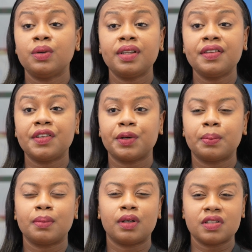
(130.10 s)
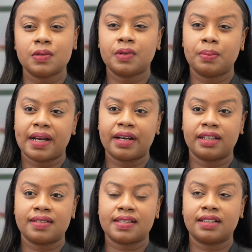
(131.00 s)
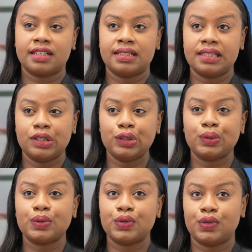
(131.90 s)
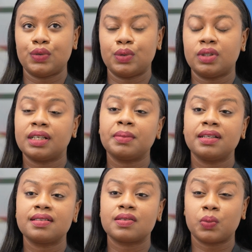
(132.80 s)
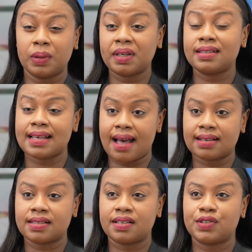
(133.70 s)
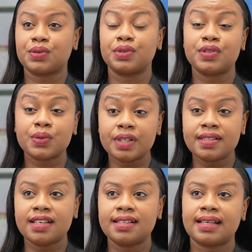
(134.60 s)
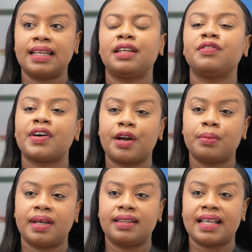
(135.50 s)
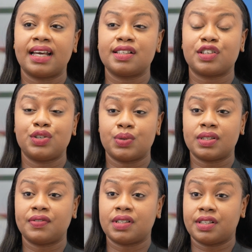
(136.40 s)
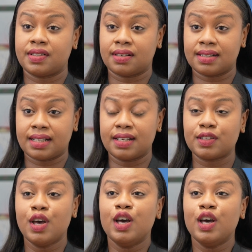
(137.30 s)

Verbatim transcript: know that there are multiple barriers that continues to limit women's access to resources and an environment that is conducive to their success.